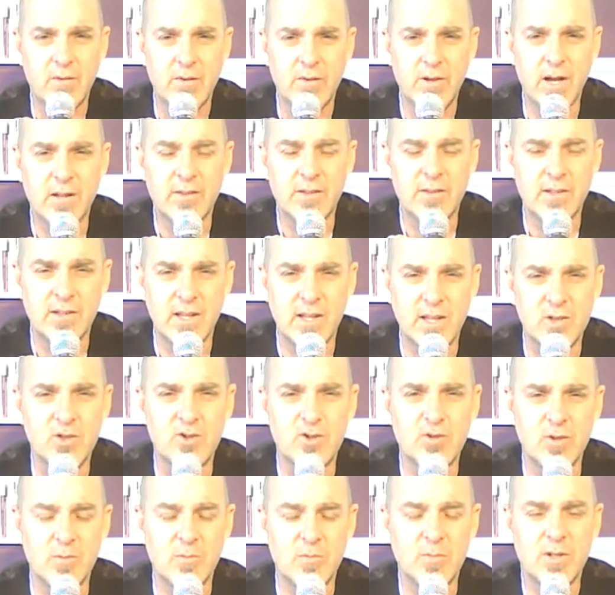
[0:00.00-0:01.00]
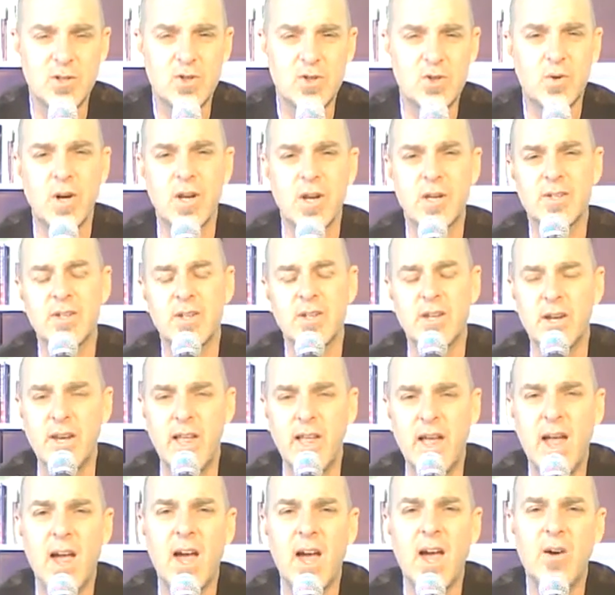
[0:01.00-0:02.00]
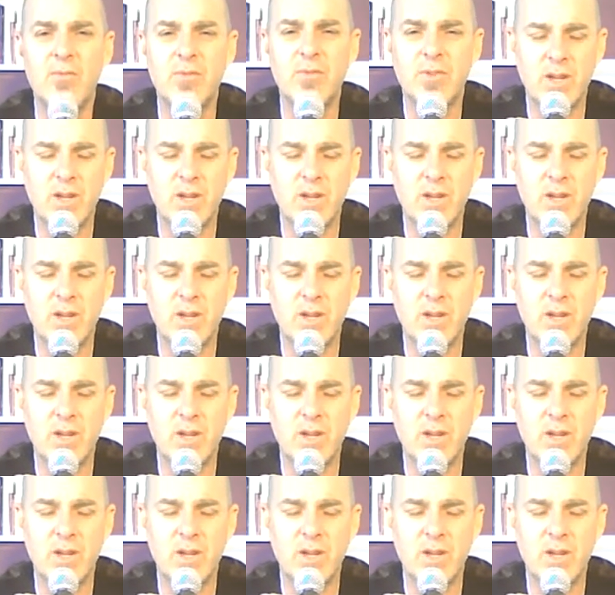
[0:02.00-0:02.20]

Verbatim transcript: We found out that that should have been translated,